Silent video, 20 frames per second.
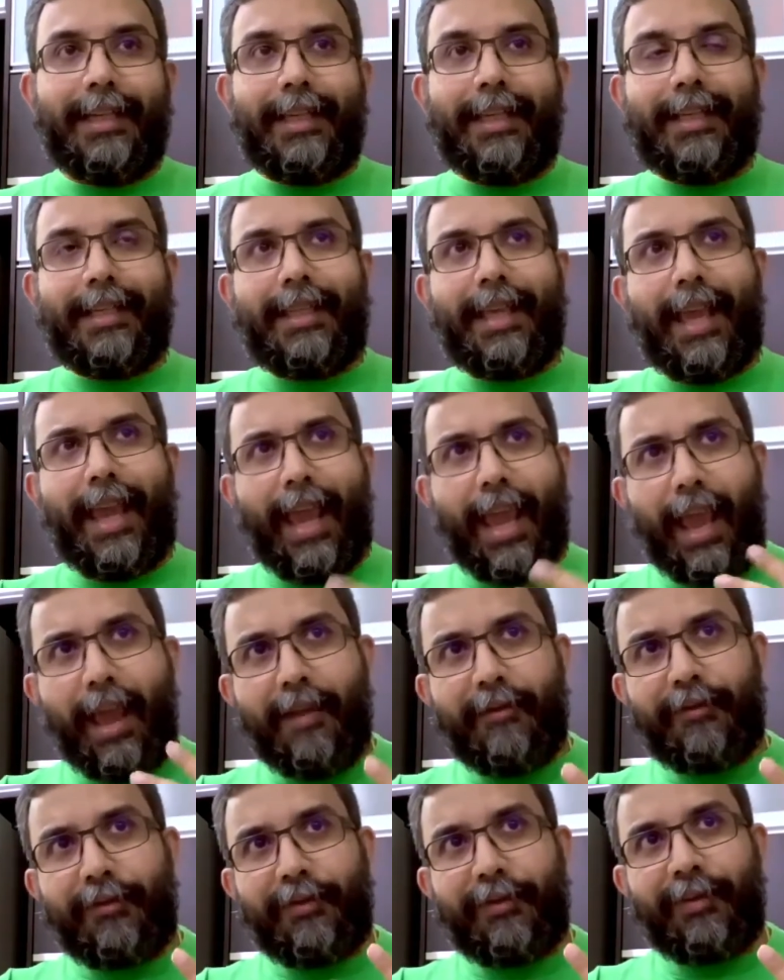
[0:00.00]
is they
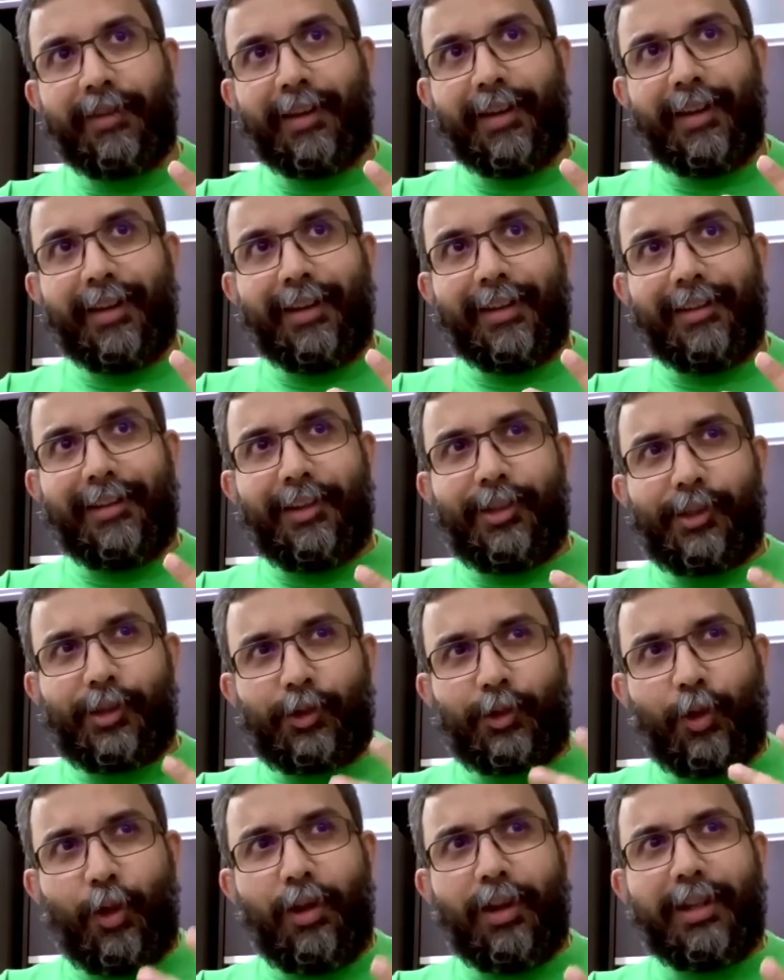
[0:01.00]
have this
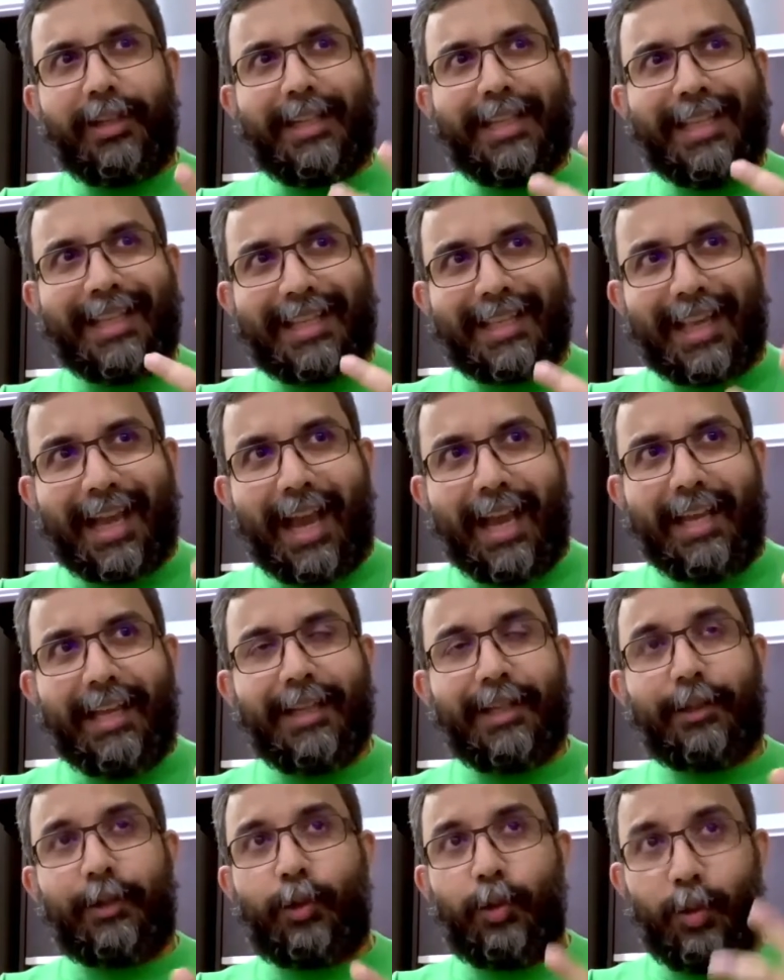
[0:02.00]
strong
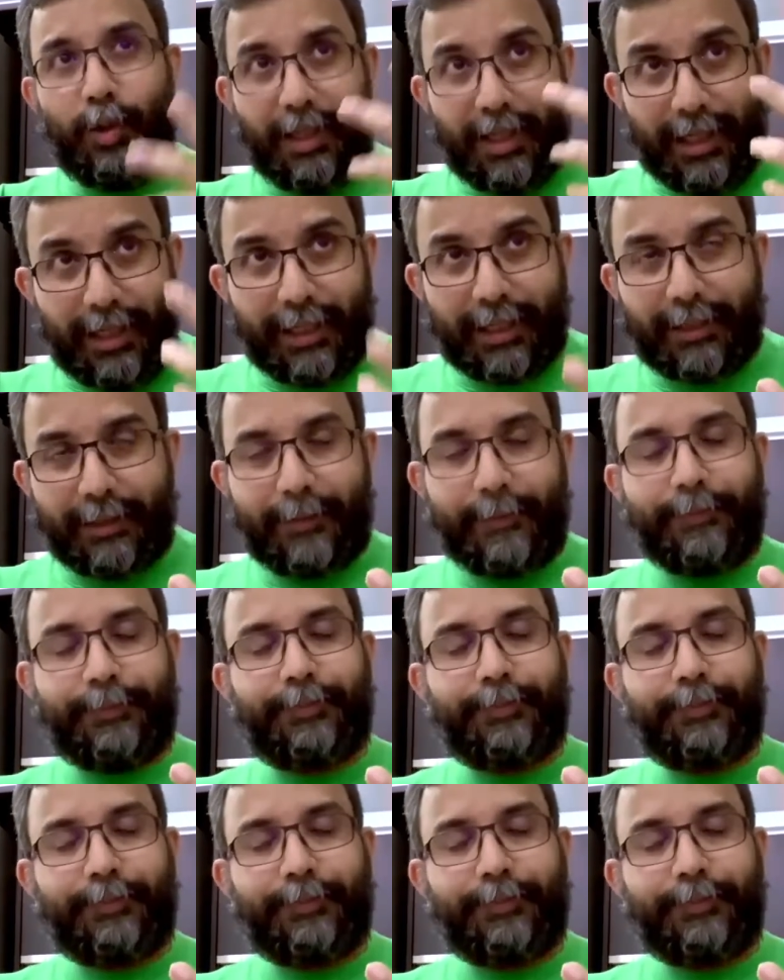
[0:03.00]
desire to learn,